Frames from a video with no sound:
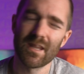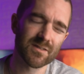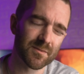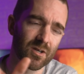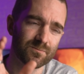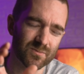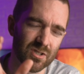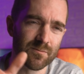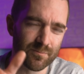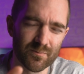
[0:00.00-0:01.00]
Now, something I
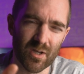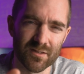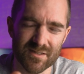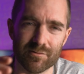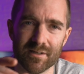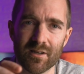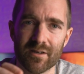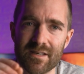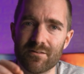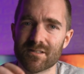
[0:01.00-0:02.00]
do kind of secretly
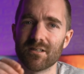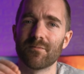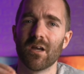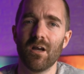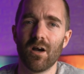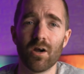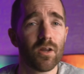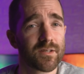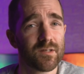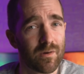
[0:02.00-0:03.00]
like here is that I
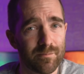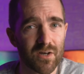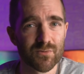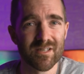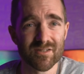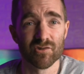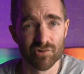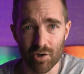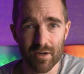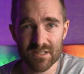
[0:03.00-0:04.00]
like that 1Password isn't
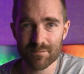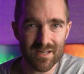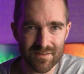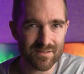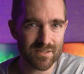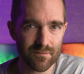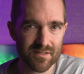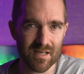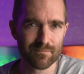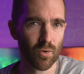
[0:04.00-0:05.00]
trying to make this
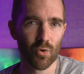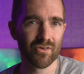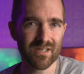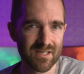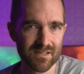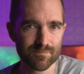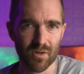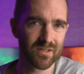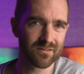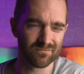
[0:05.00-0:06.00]
service sound more than it is
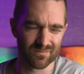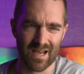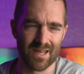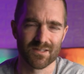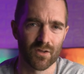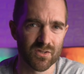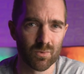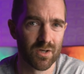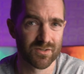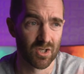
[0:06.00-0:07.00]
by adding those
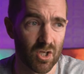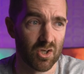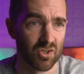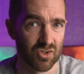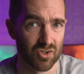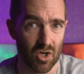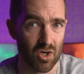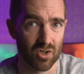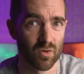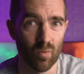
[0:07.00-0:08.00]
words
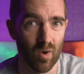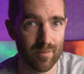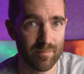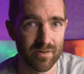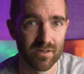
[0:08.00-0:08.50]
dark web